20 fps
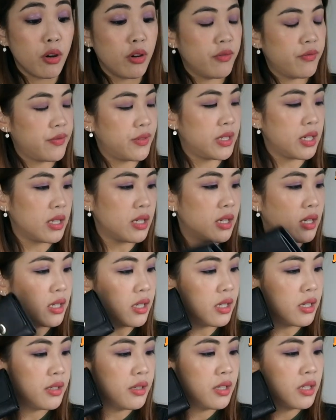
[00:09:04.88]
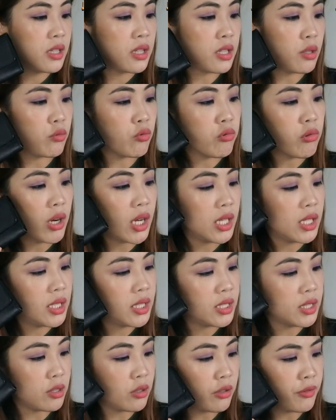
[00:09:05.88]
of the the
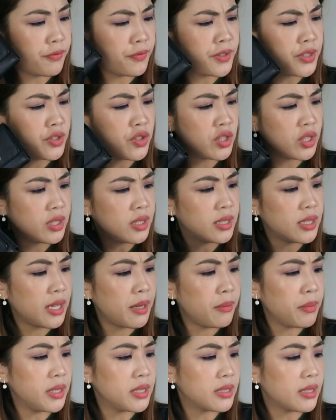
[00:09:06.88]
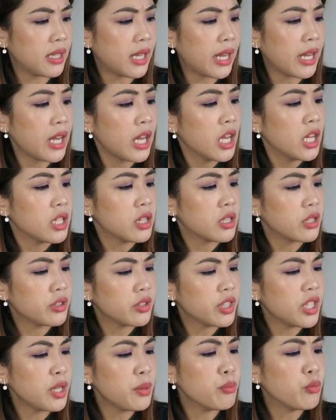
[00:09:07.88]
wallet, the official name is like
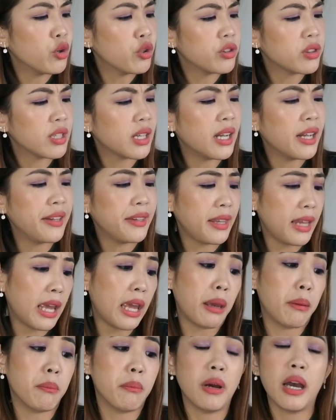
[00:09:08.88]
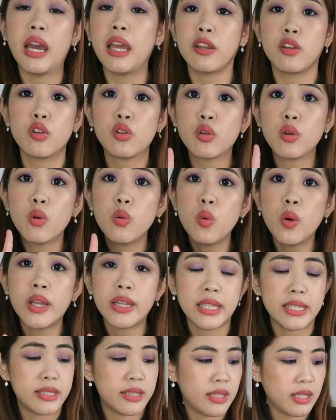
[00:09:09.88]
30 Montaigne M. I don't know
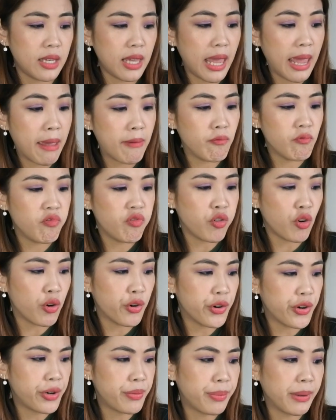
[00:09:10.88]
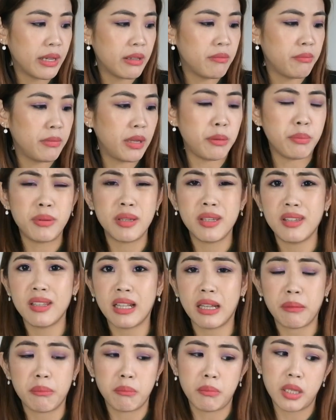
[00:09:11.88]
what is the M for, but maybe
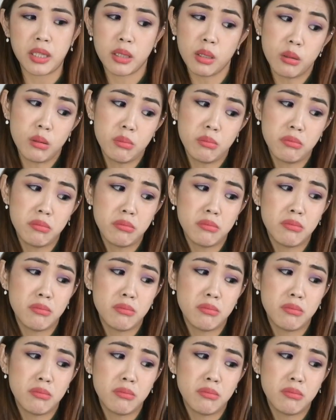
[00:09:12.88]
like medium.